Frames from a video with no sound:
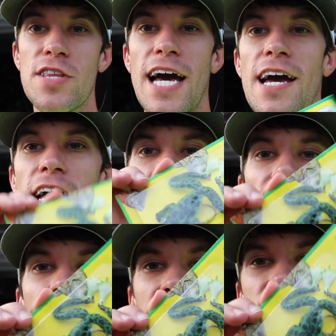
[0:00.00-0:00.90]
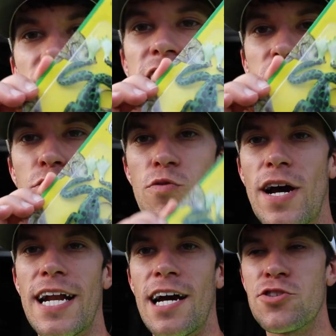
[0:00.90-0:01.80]
that, and I'll send this one
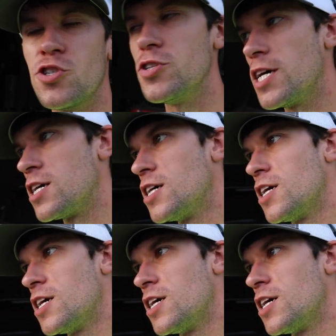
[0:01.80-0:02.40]
right out to you.